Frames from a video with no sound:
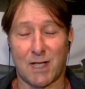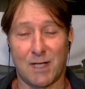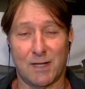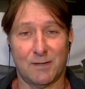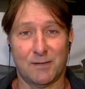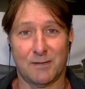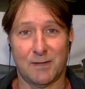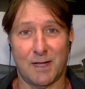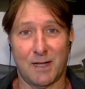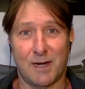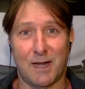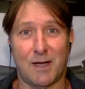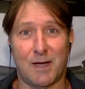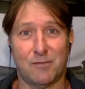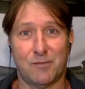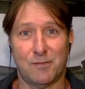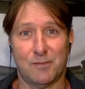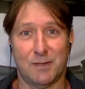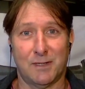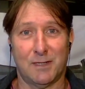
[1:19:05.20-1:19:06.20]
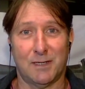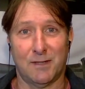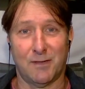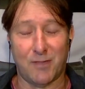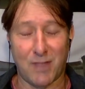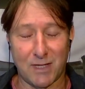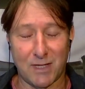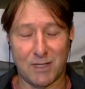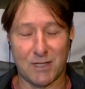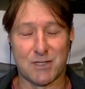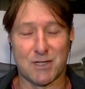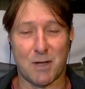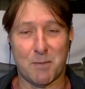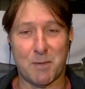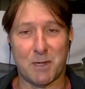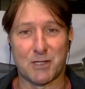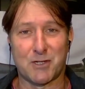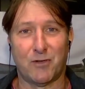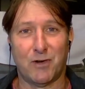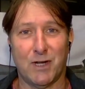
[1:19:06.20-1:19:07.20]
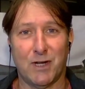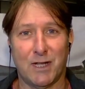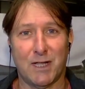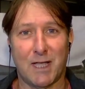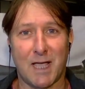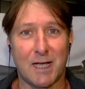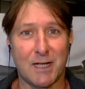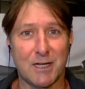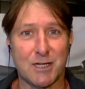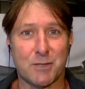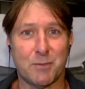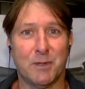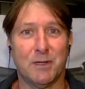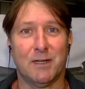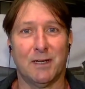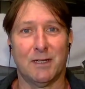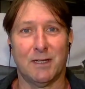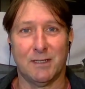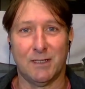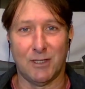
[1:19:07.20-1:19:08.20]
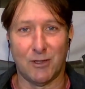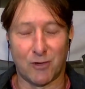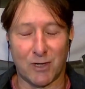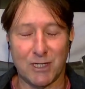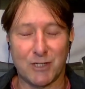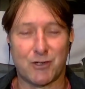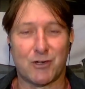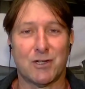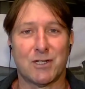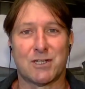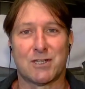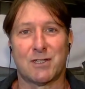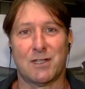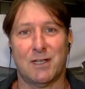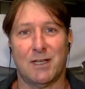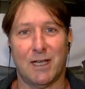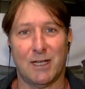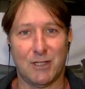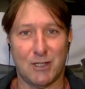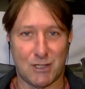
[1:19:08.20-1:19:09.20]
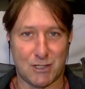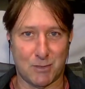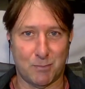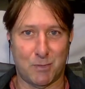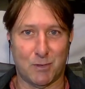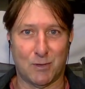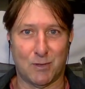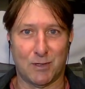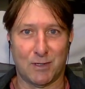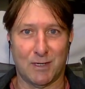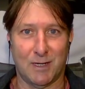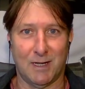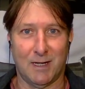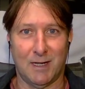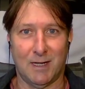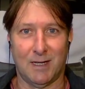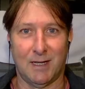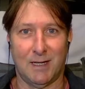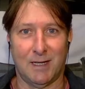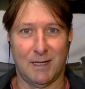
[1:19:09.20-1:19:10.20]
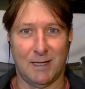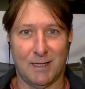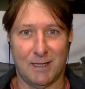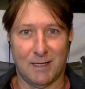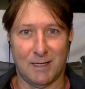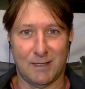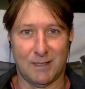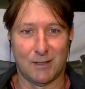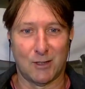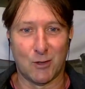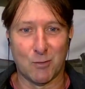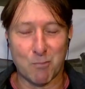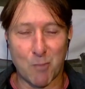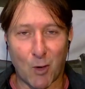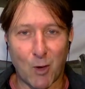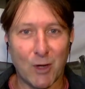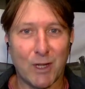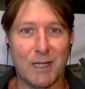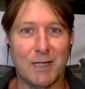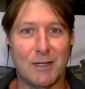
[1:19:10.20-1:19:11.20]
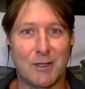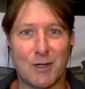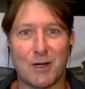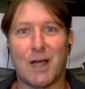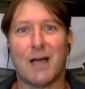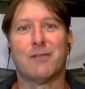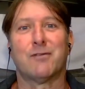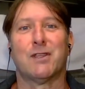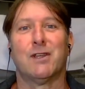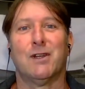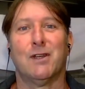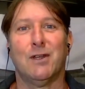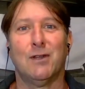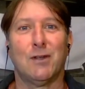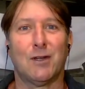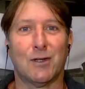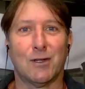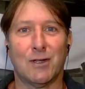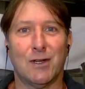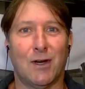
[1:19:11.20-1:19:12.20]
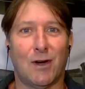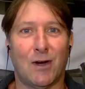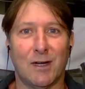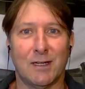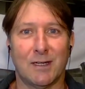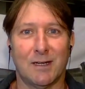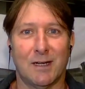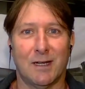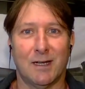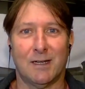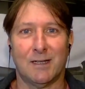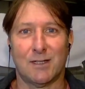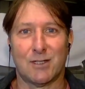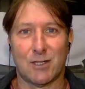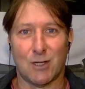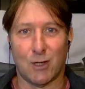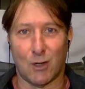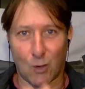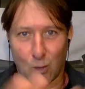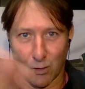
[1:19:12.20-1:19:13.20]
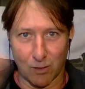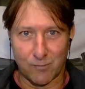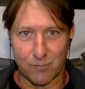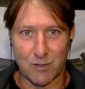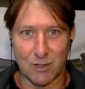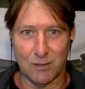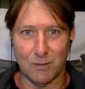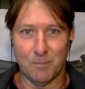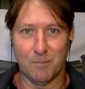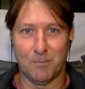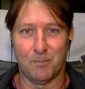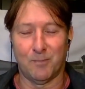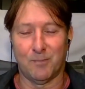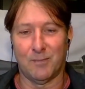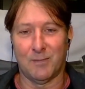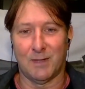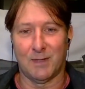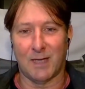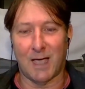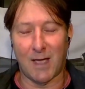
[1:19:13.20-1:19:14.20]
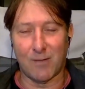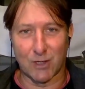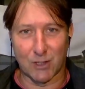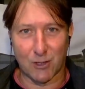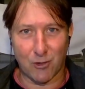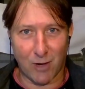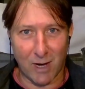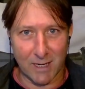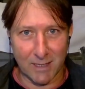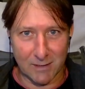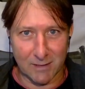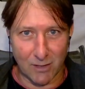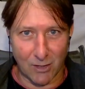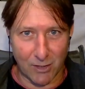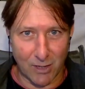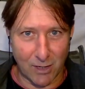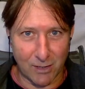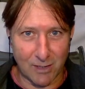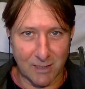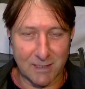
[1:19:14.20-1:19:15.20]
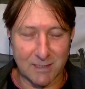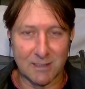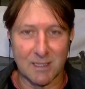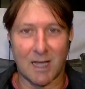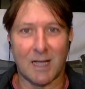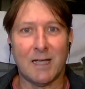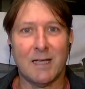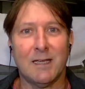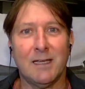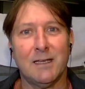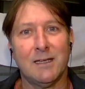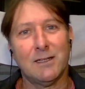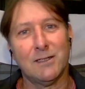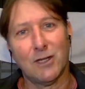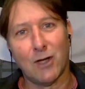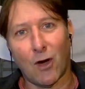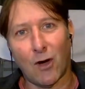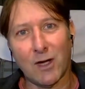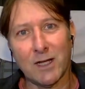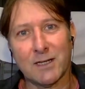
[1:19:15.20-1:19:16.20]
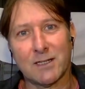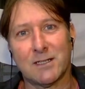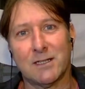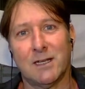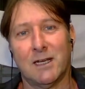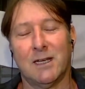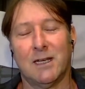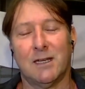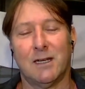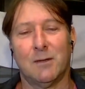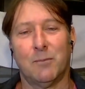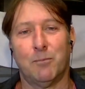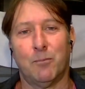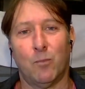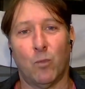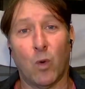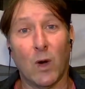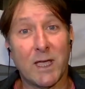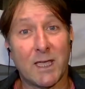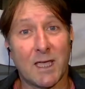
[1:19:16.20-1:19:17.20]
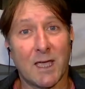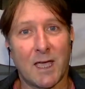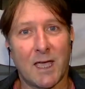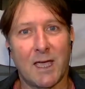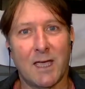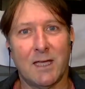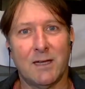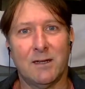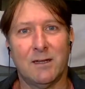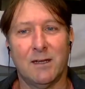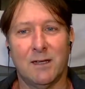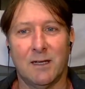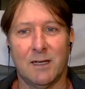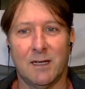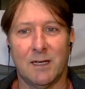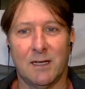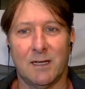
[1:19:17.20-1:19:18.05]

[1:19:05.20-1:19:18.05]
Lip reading: say it enough. Thank you so much for your engagement, your interest, and your support. Good morning, good afternoon, good night to all of you. Have a great not only day, night, week ahead,